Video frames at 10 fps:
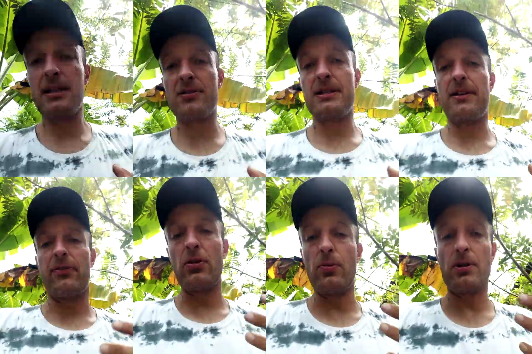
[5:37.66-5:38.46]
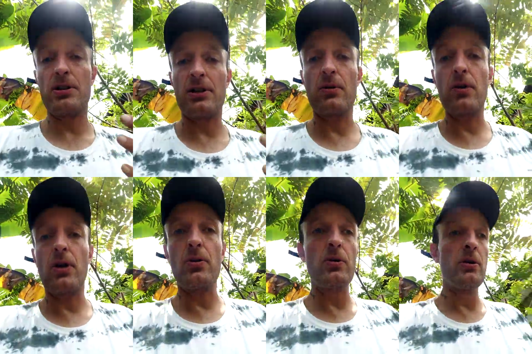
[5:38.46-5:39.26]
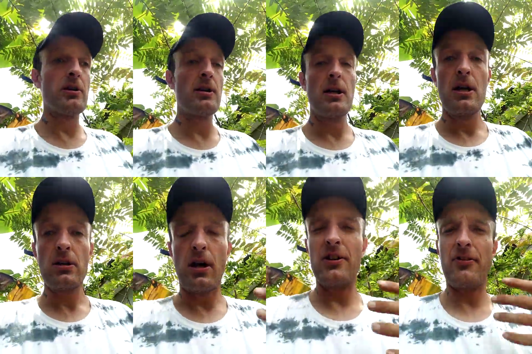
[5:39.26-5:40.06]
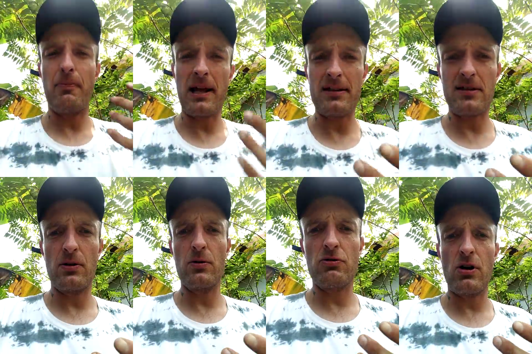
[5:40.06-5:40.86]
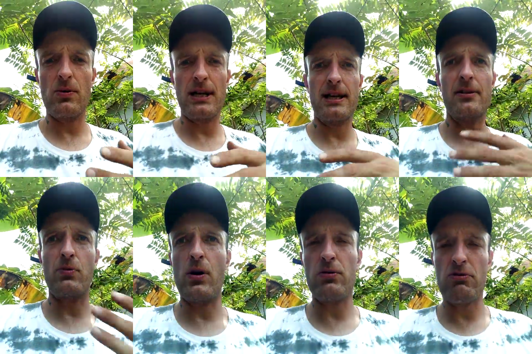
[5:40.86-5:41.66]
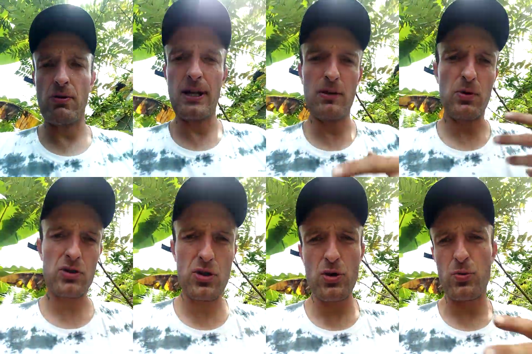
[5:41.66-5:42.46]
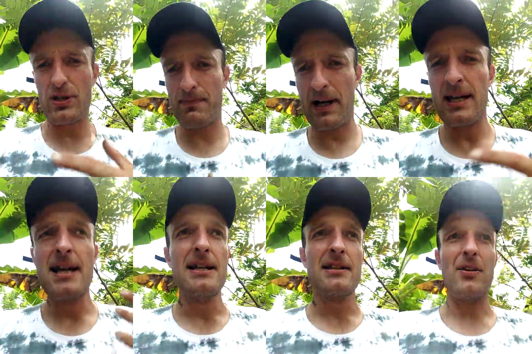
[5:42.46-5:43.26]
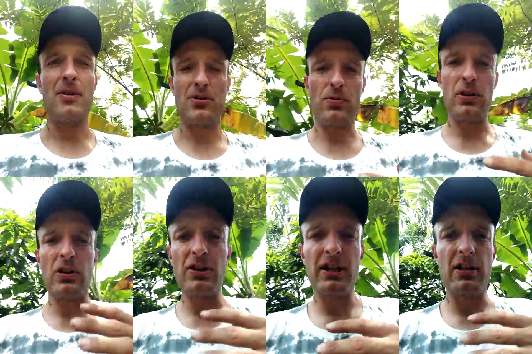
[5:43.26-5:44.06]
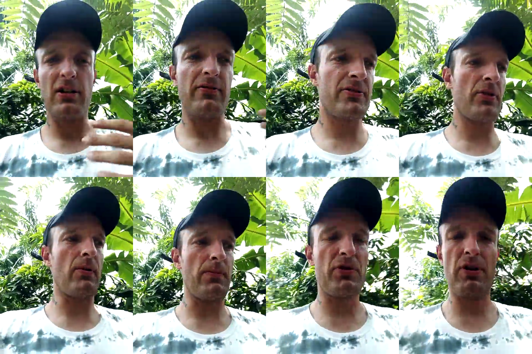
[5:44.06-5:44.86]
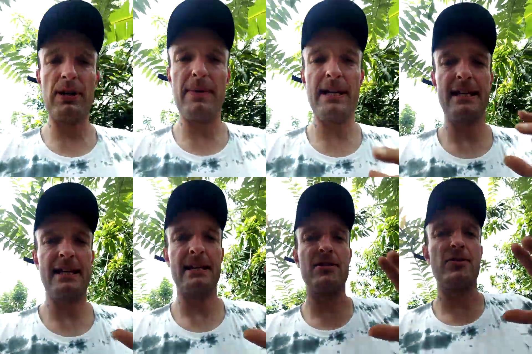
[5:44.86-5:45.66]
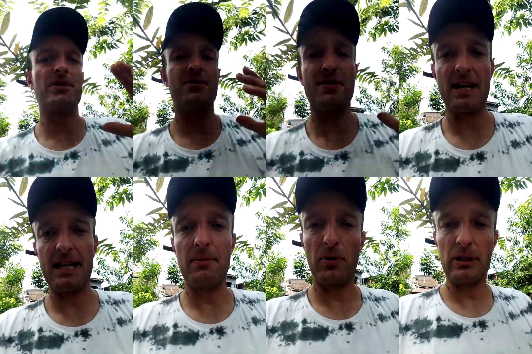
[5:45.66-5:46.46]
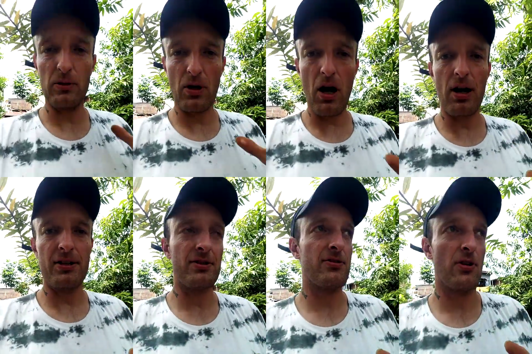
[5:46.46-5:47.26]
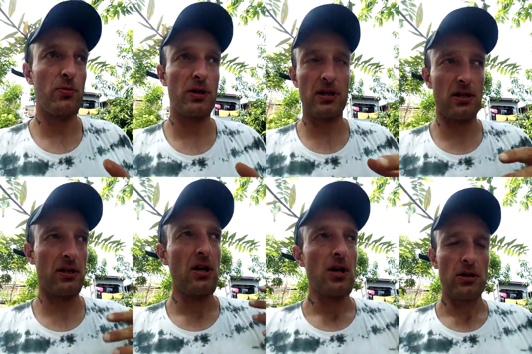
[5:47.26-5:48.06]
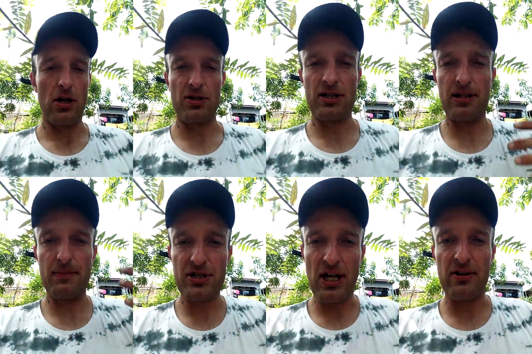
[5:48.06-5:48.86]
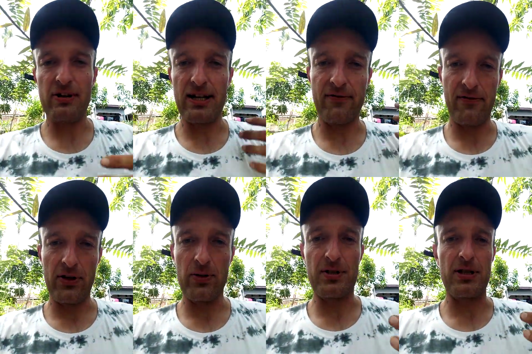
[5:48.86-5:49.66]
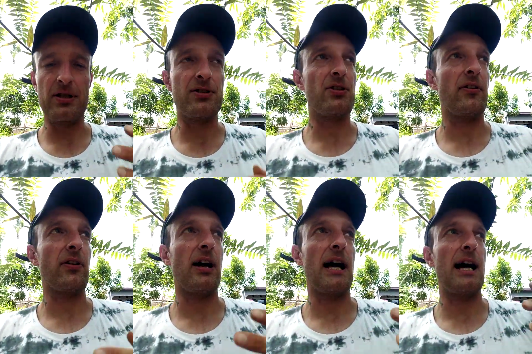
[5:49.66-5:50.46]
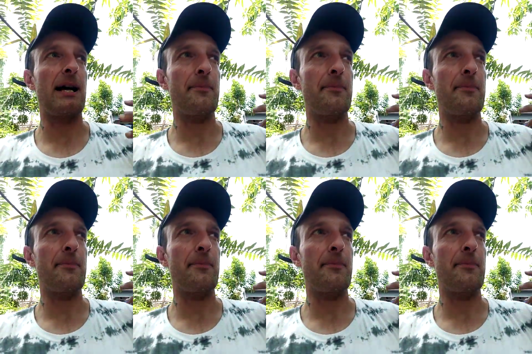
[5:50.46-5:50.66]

it's difficult because I don't know kind of the plants that will grow here, that won't grow here, what's good, what's bad. So it's all a learning curve. So I'm trying to make it into a sustainable little garden so we can constantly be generating food and stuff like that.